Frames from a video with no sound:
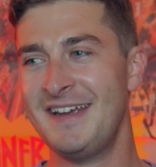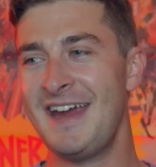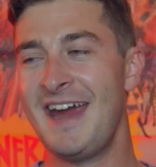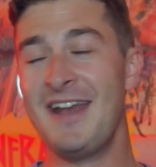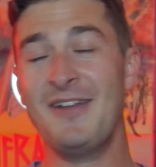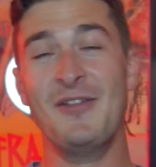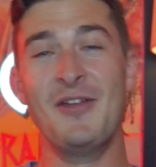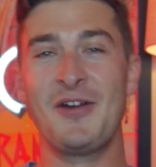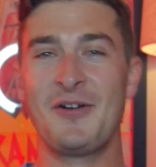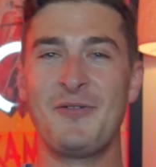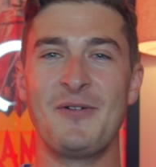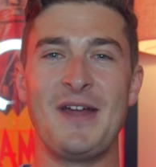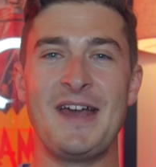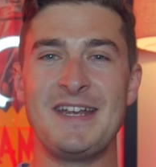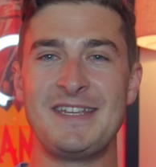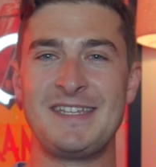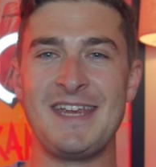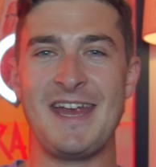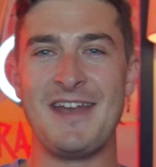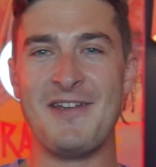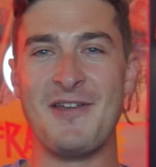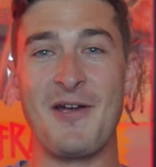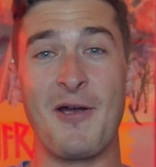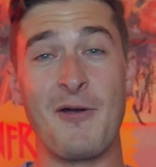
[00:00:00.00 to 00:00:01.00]
And look, when I
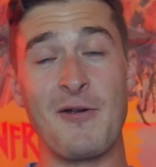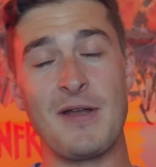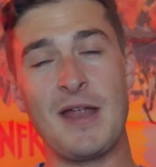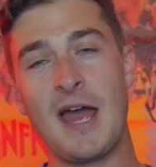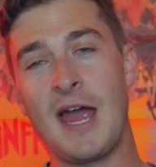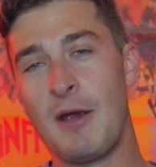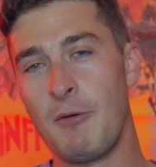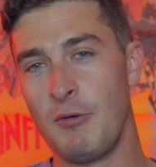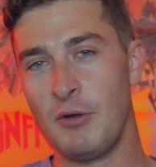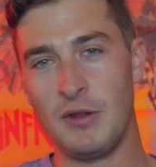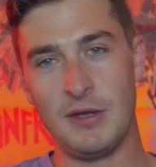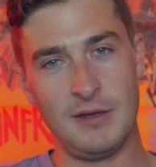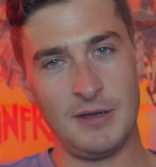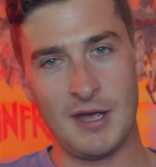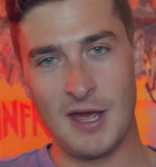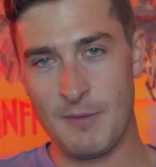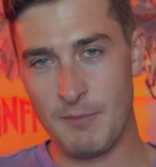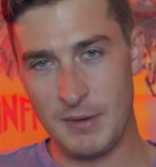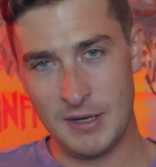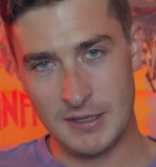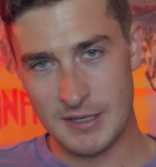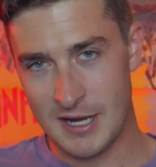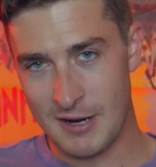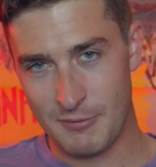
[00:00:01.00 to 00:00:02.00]
say nerd, I really I
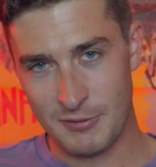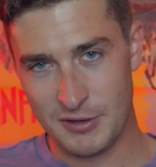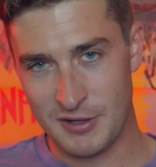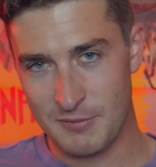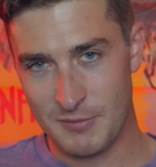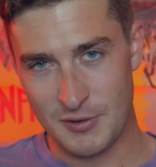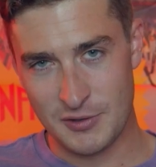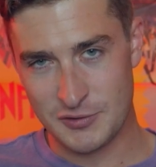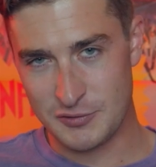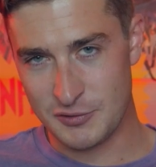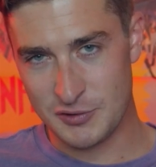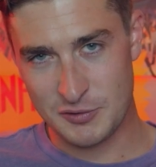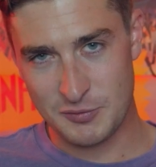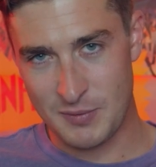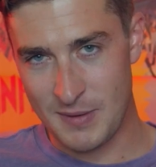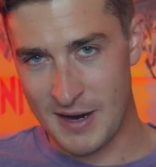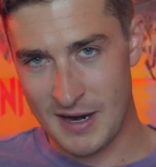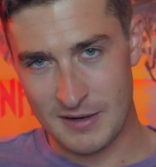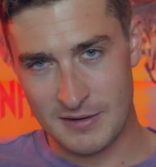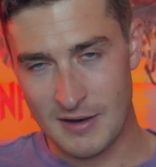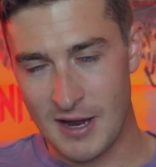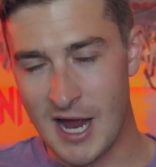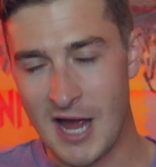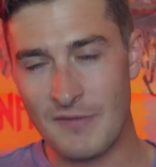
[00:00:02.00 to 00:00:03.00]
mean that with the most
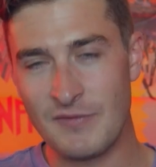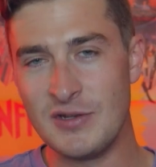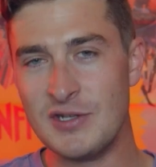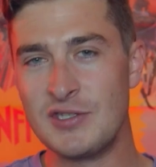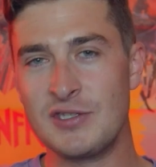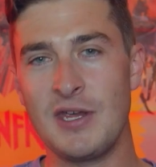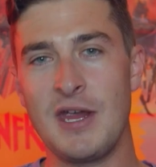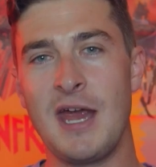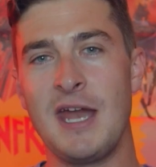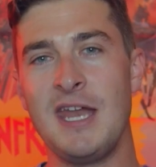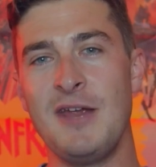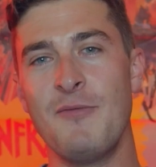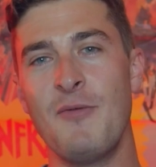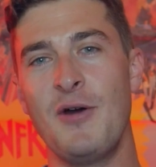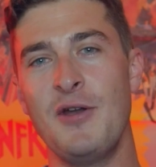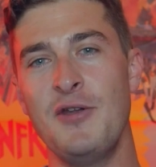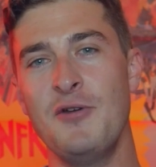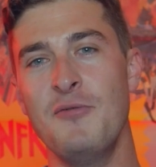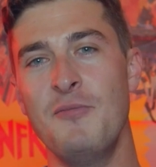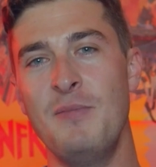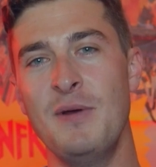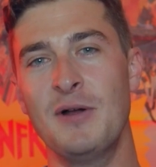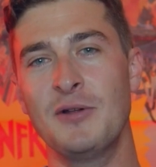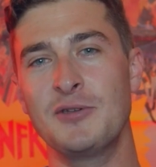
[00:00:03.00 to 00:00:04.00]
respect. Obviously, anyone
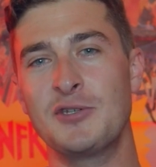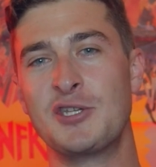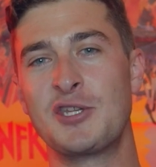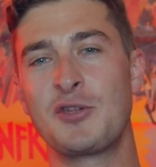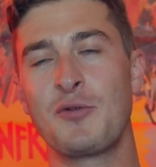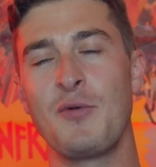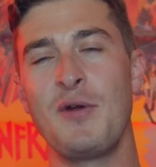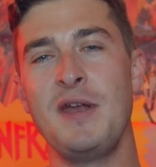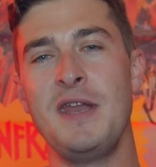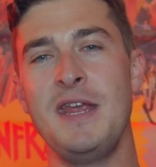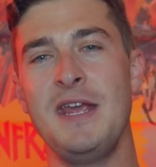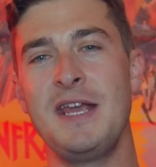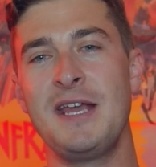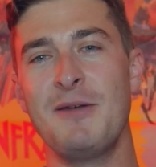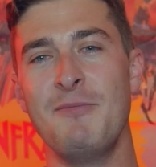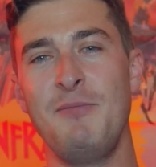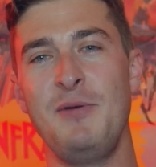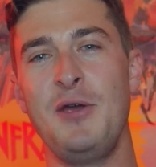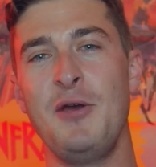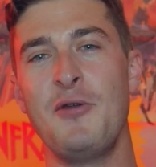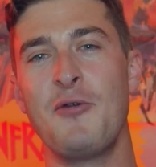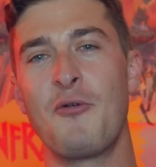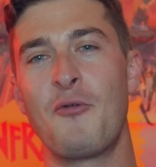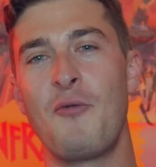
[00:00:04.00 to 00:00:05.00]
who builds 3D
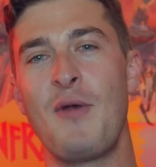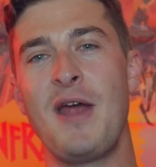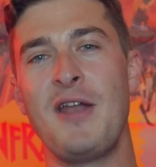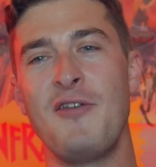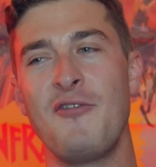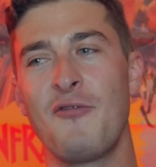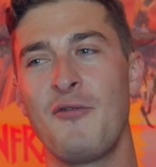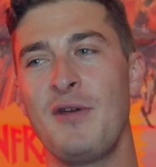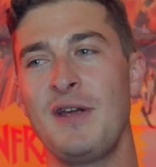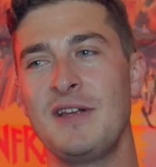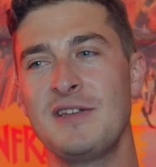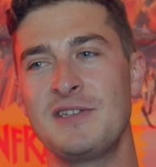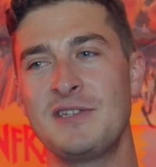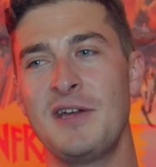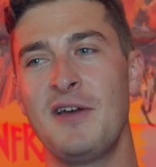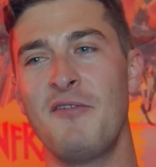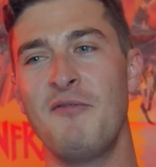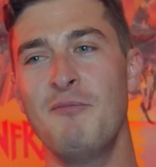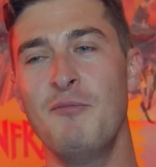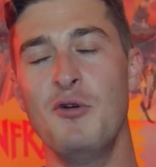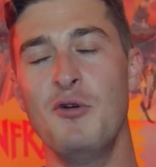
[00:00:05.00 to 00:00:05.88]
computer renderings of